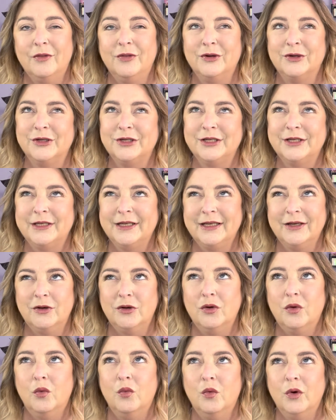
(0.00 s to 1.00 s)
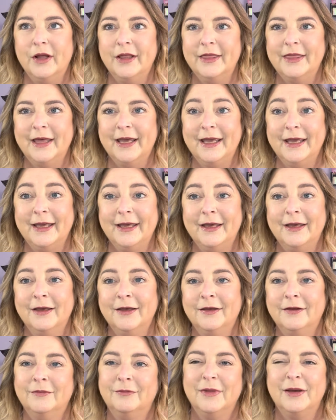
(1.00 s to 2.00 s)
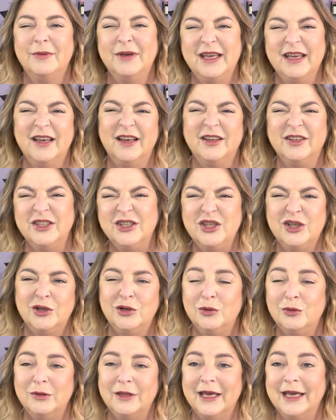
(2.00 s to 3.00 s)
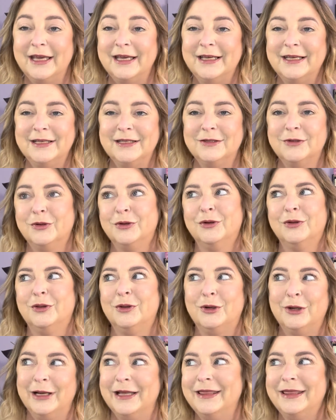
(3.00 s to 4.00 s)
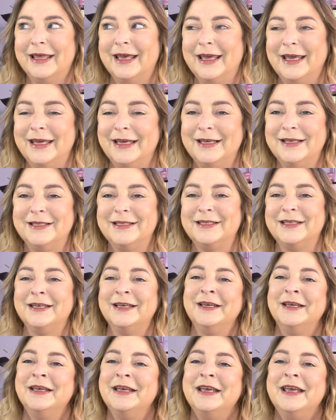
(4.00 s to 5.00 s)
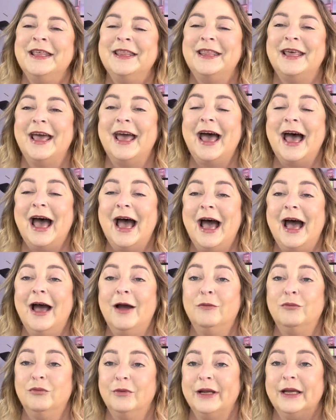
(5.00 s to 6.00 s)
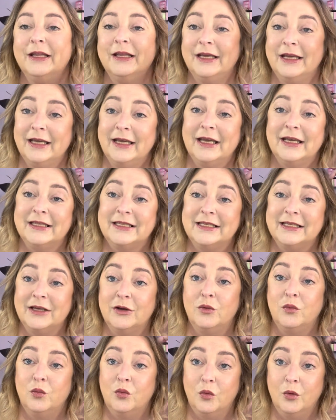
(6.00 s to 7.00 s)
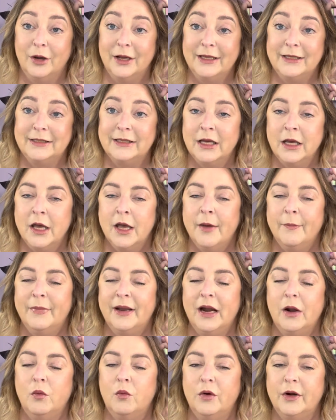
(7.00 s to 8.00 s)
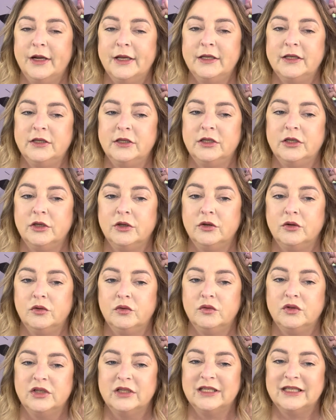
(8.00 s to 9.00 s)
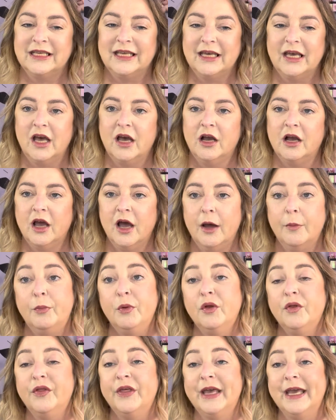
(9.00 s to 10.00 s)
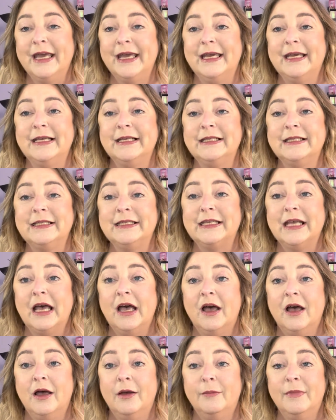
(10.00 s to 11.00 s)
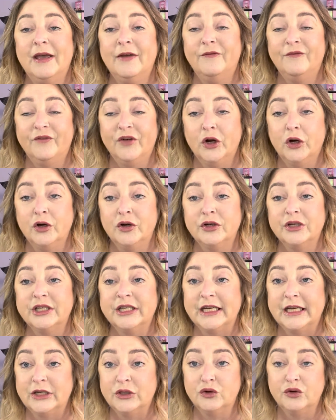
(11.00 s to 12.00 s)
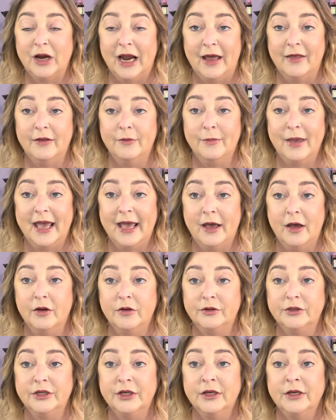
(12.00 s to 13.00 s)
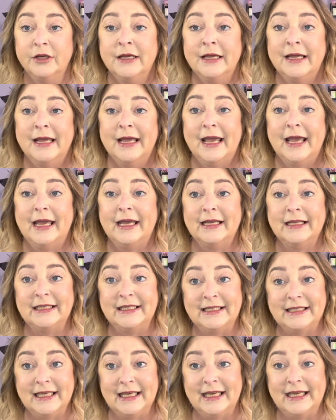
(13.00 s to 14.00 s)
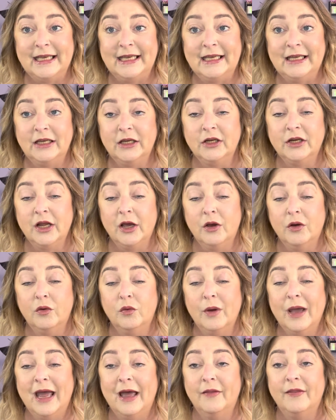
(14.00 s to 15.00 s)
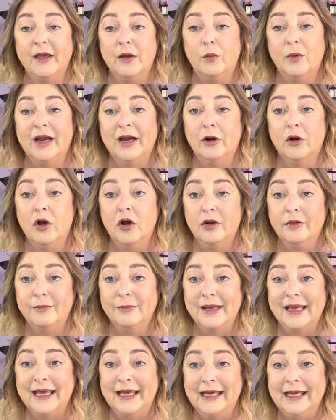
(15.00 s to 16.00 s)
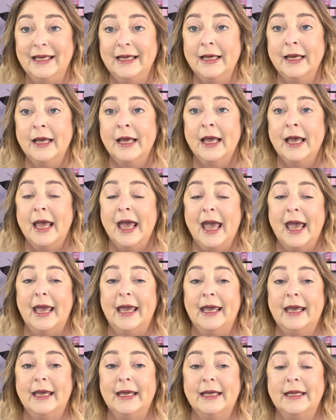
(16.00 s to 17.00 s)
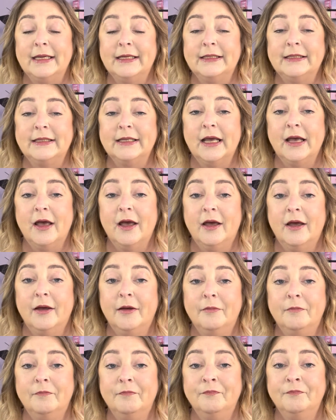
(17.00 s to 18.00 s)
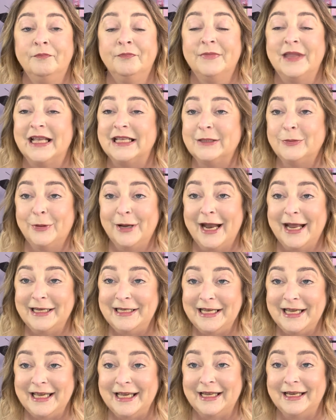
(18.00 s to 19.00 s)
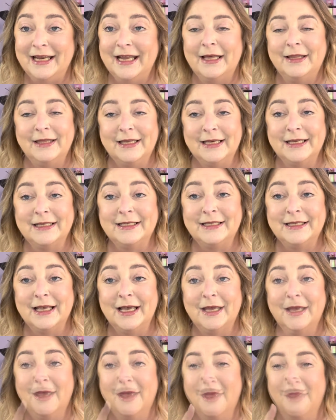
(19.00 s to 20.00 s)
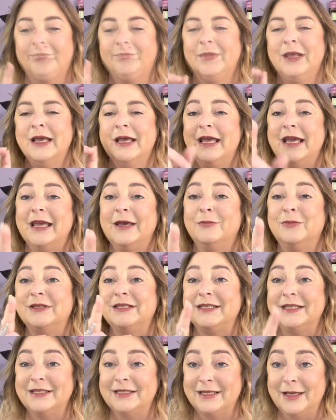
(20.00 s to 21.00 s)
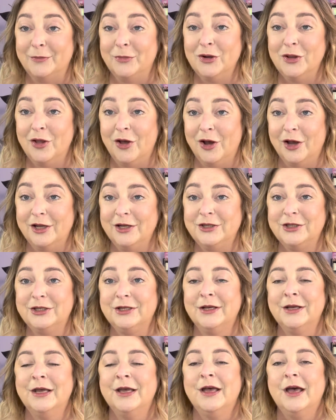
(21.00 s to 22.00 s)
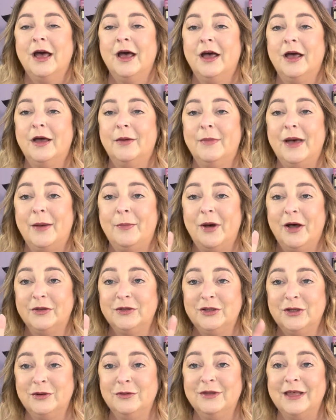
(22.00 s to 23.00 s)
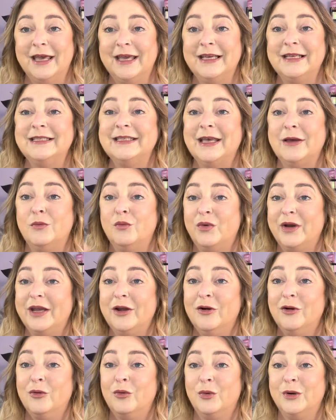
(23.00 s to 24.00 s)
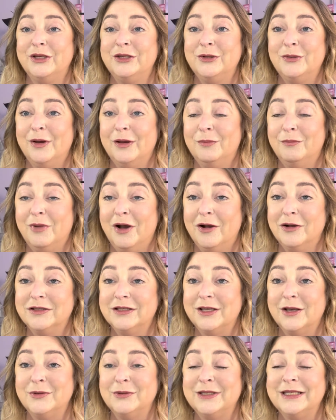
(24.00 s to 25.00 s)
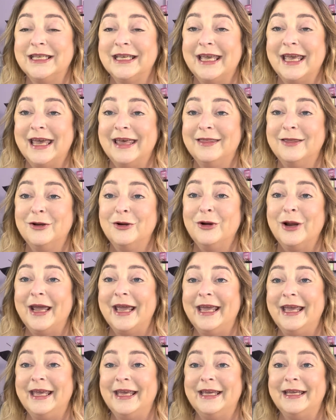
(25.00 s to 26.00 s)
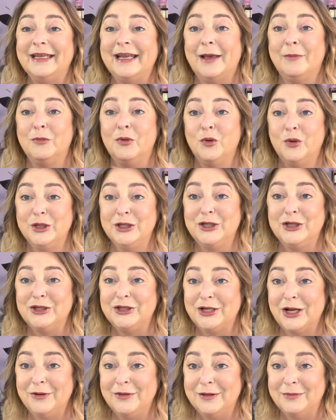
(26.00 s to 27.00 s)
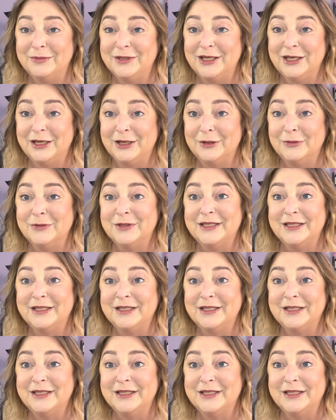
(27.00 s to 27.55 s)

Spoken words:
There's still one thing, maybe two things or three things that I really still want, but I wanted to just get a couple things at first and try them out and see, how they wear on me. And that's what I did. It was the summer launch. I bought two things and we are going to unbox those together and I'm going to show them to you.